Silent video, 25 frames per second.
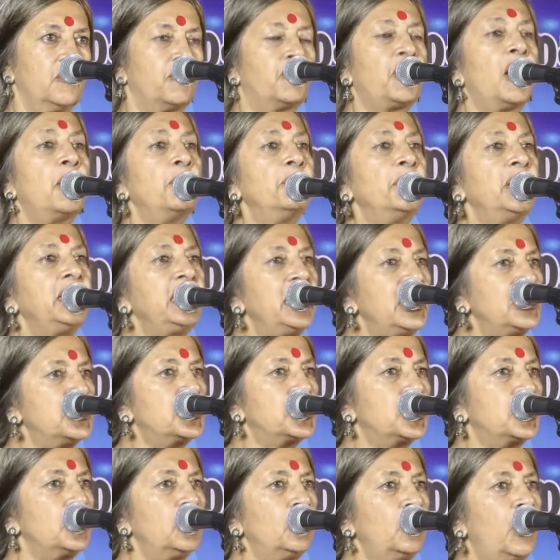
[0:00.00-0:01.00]
from an
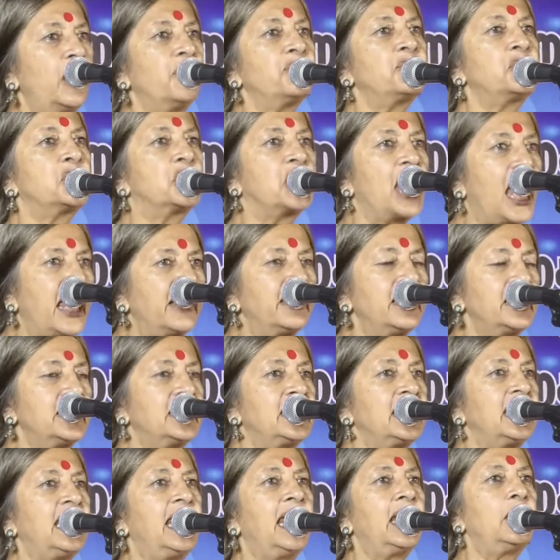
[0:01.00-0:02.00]
issue of
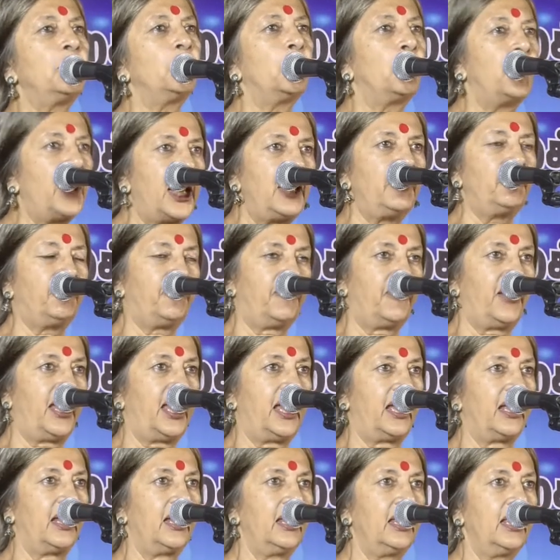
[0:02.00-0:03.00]
charity and
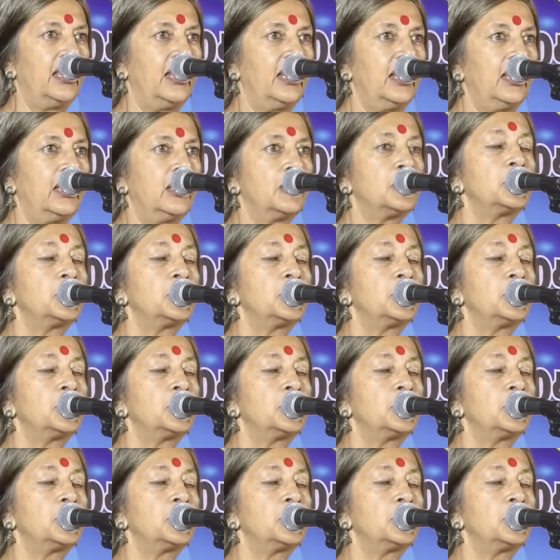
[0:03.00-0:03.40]
welfare